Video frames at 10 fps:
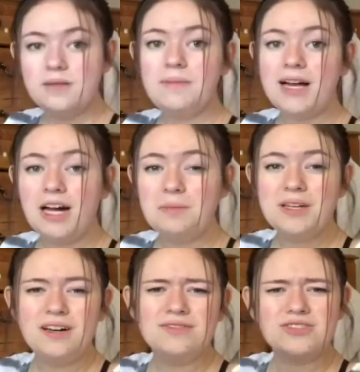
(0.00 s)
copy
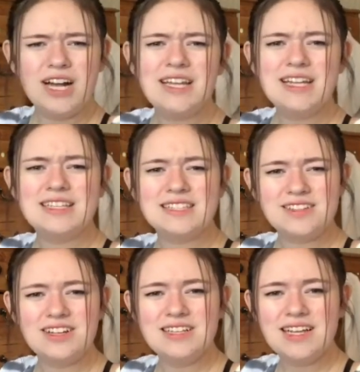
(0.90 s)
of Dracula and the
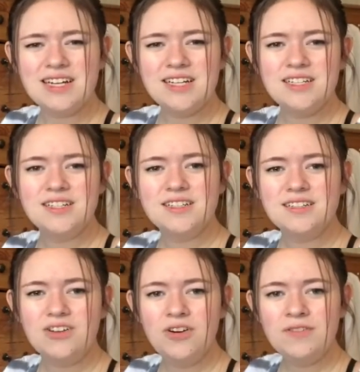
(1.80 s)
Scarlet Letter
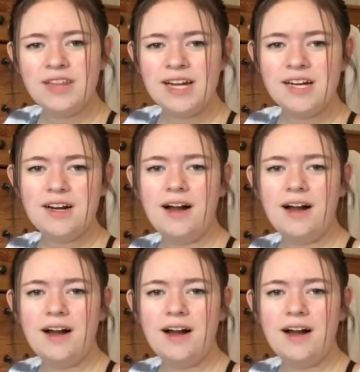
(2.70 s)
over there,